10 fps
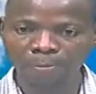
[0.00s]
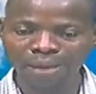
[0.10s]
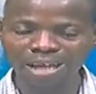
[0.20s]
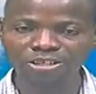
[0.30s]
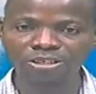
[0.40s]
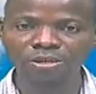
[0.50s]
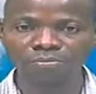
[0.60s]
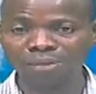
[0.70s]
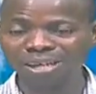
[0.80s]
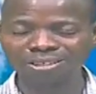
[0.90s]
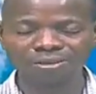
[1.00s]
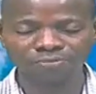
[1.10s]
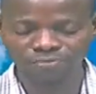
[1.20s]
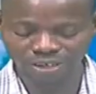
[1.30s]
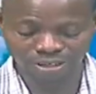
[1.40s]
bash,
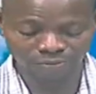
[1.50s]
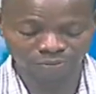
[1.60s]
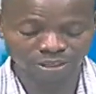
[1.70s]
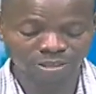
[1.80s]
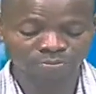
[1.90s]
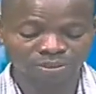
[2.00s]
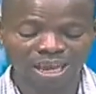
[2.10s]
very different.